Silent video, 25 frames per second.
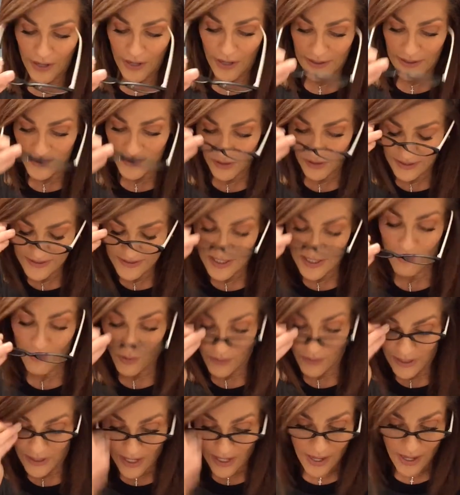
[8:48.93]
Okay, so let's keep
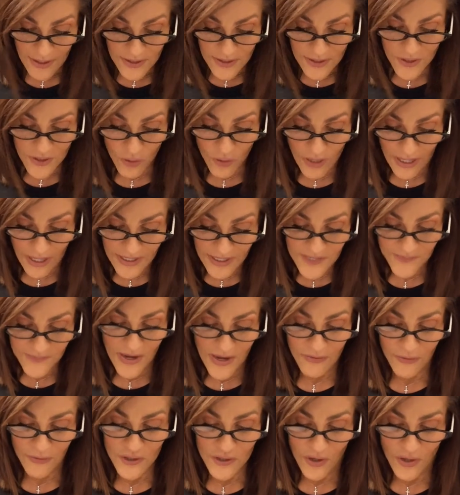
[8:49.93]
going. So God is
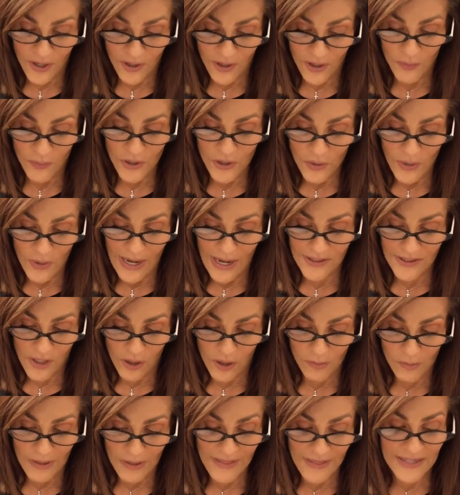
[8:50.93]
faithful to honor when you act
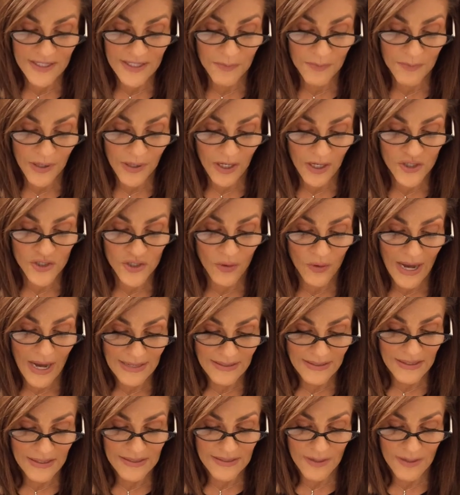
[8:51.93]
honorably. That's because you're
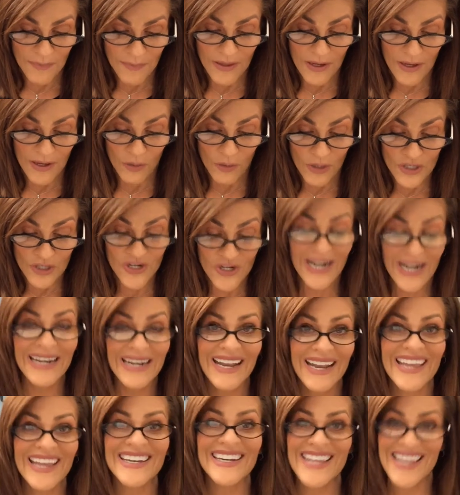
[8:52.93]
acting in something that
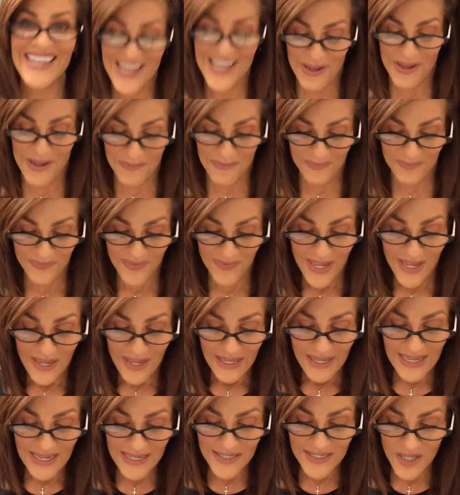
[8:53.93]
originated in Him.
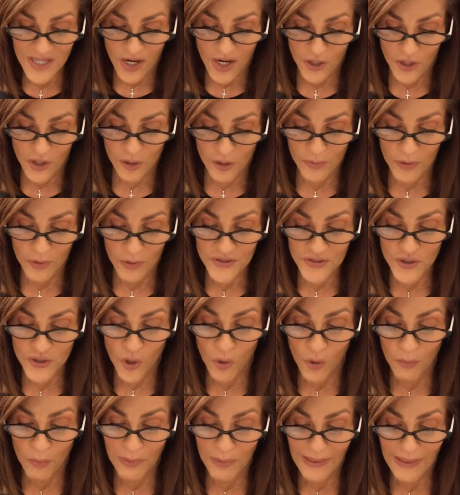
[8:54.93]
He is honorable, so
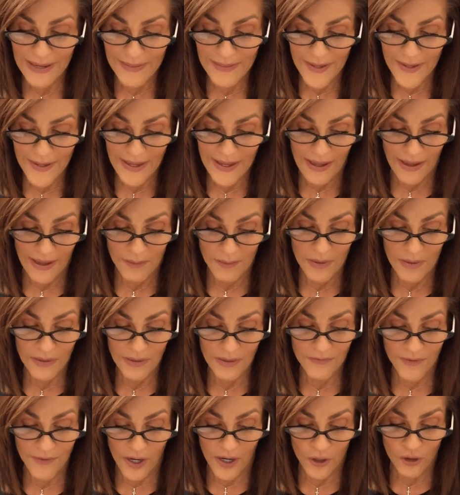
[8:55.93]
don't play the game.
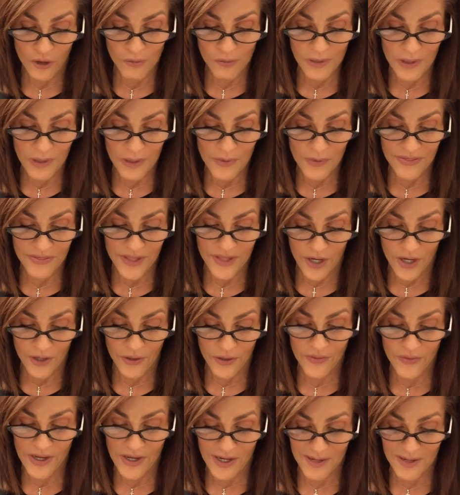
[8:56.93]
Live honorably with the
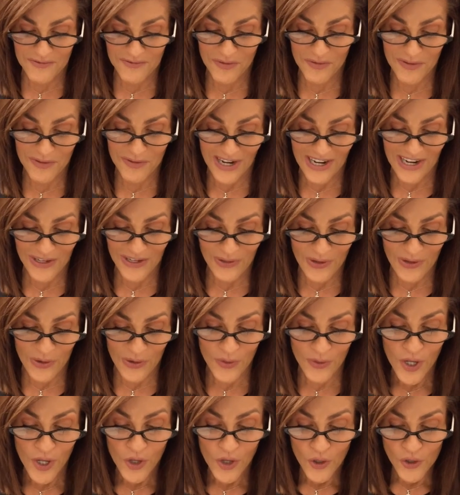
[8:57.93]
honor that comes from God
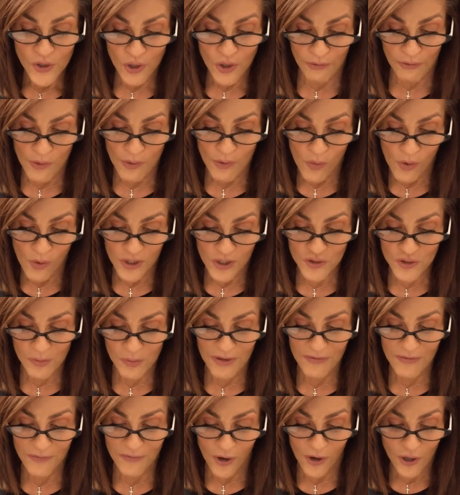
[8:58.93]
alone. Your rewards will
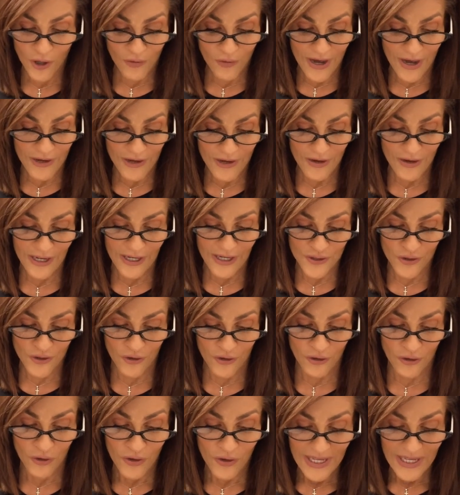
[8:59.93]
be far greater and
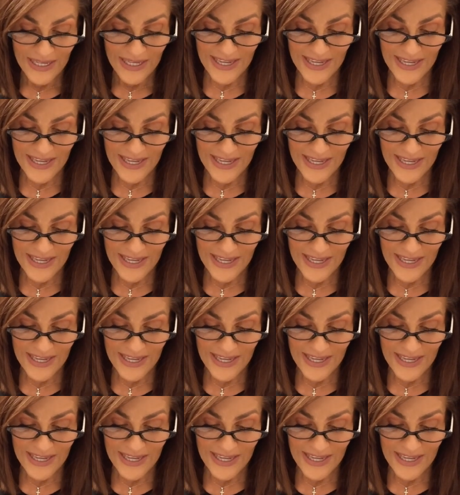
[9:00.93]
eternal.